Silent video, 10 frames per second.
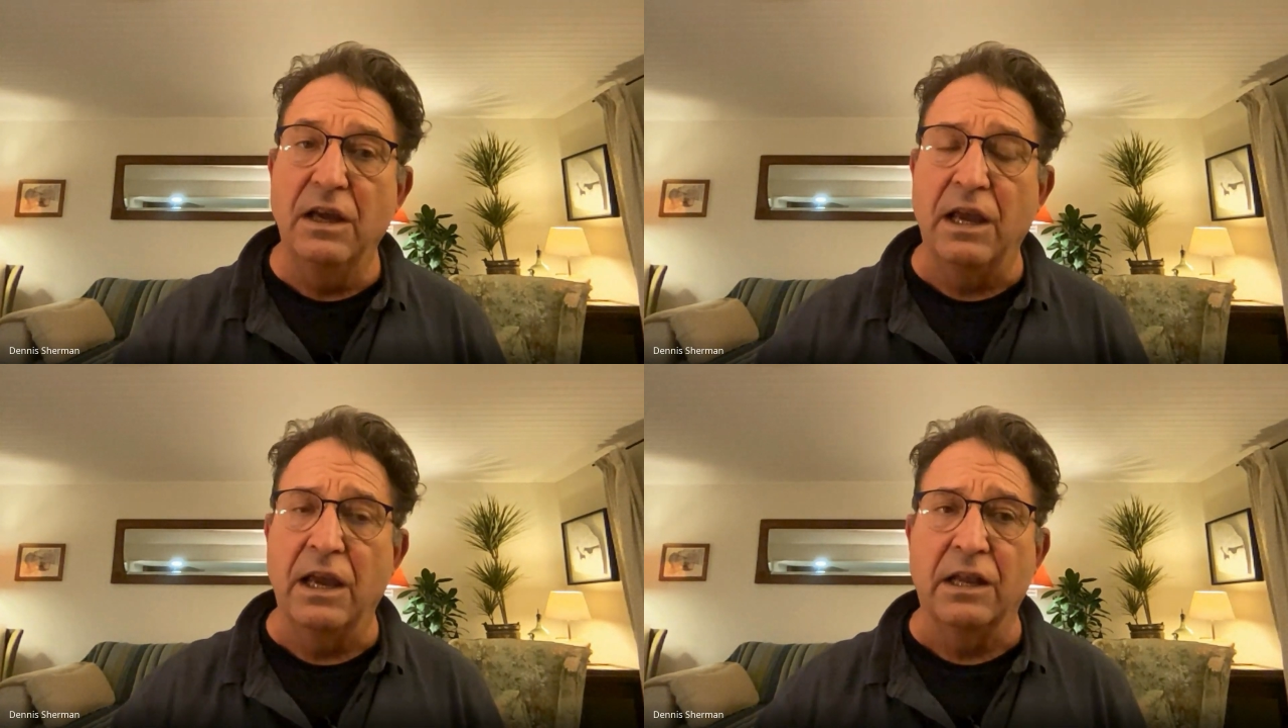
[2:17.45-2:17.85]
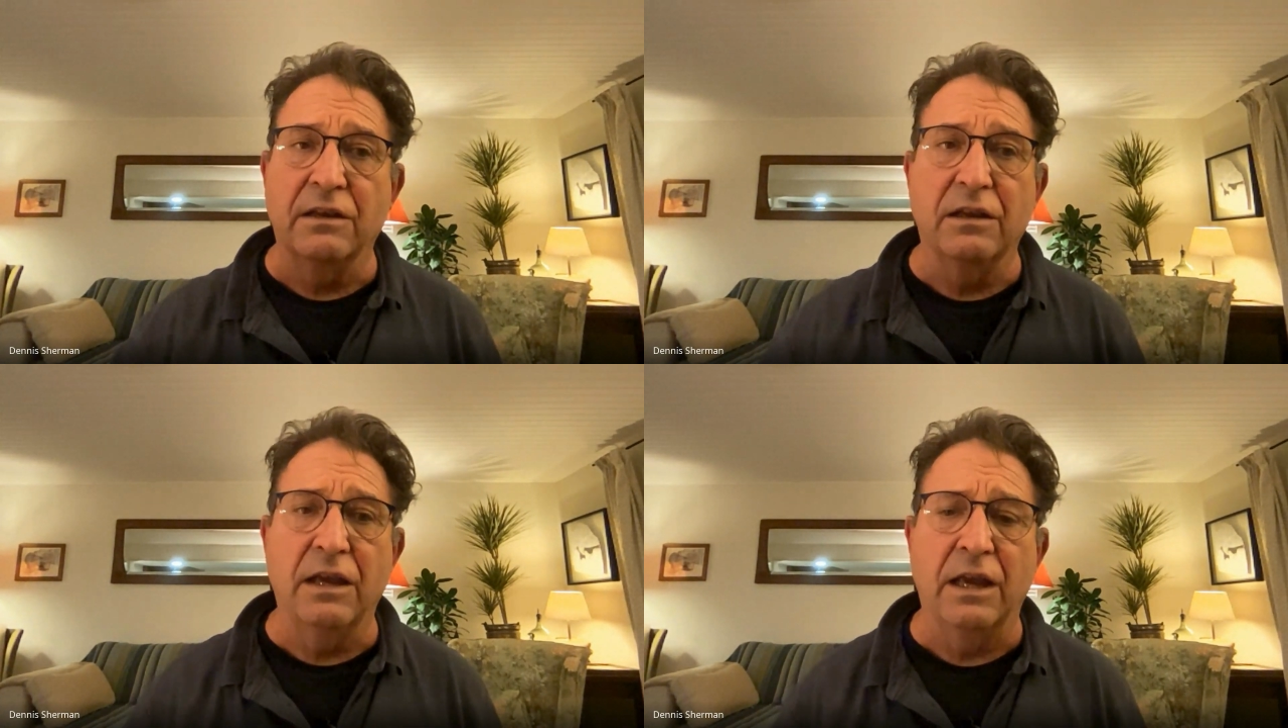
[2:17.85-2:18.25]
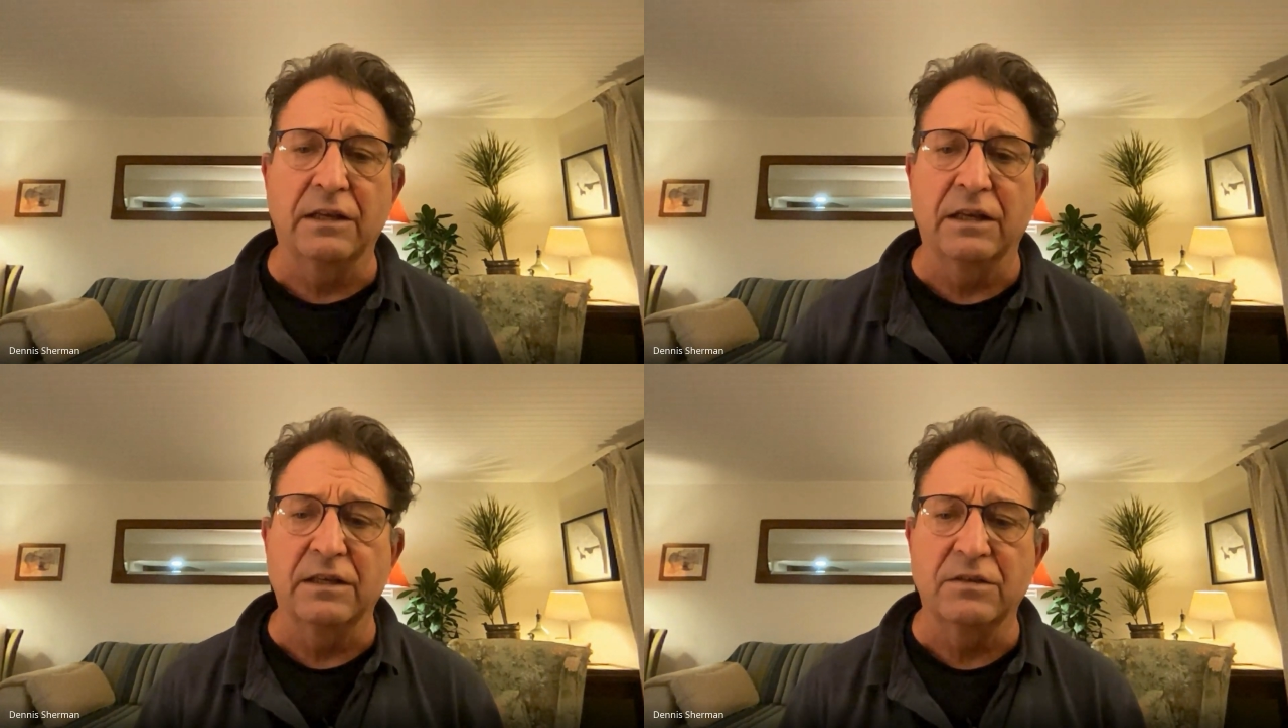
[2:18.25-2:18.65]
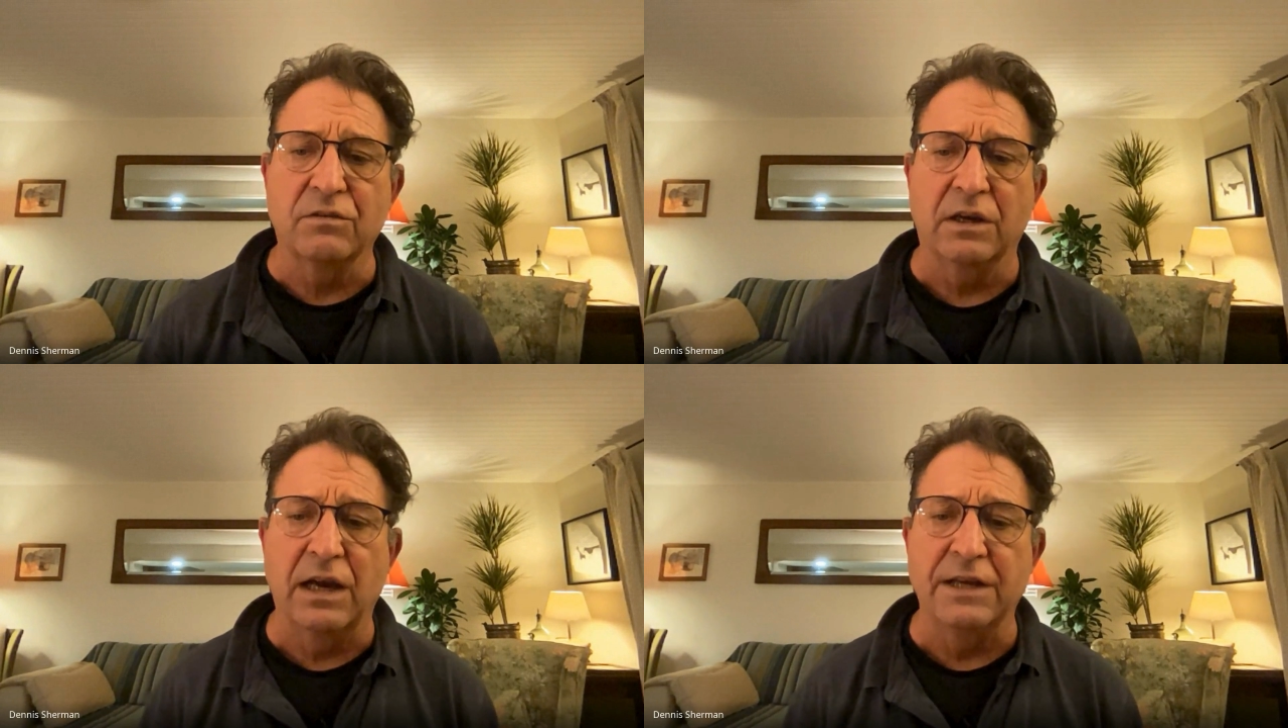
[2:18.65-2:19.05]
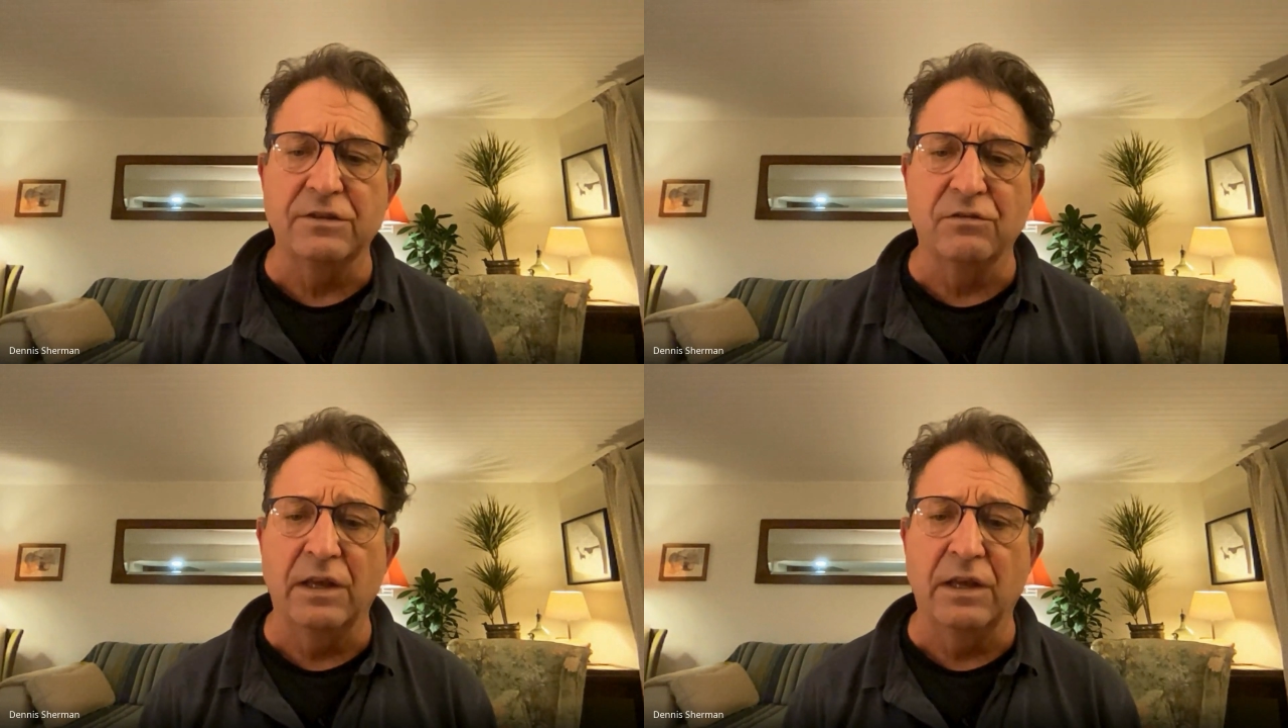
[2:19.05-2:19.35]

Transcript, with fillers: and and can sort of guide you.